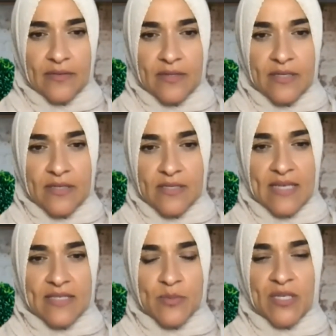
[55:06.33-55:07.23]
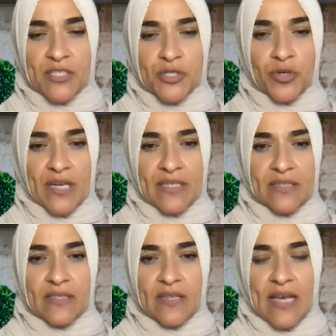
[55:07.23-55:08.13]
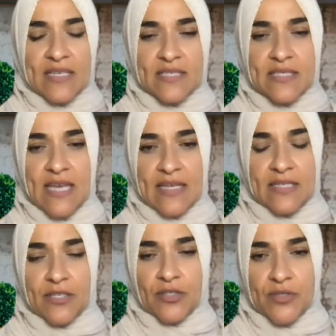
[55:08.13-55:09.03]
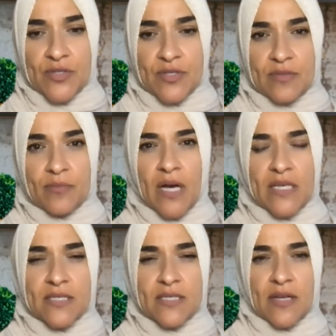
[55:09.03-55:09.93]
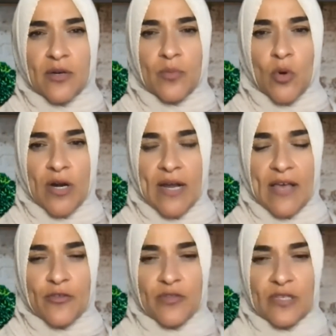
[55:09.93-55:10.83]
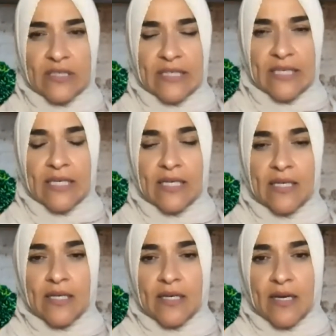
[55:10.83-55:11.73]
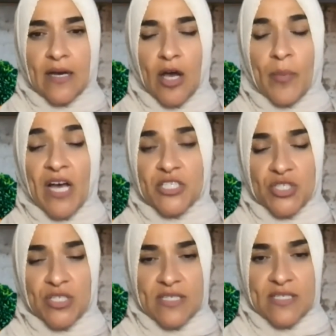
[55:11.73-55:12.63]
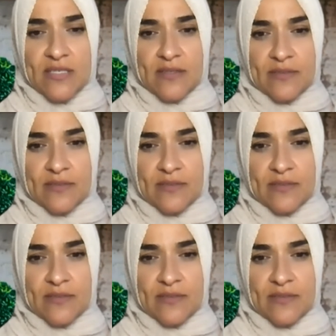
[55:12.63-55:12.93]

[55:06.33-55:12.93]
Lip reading: This has been a trend in the last 10 years, mosques that are more ethnically homogenous.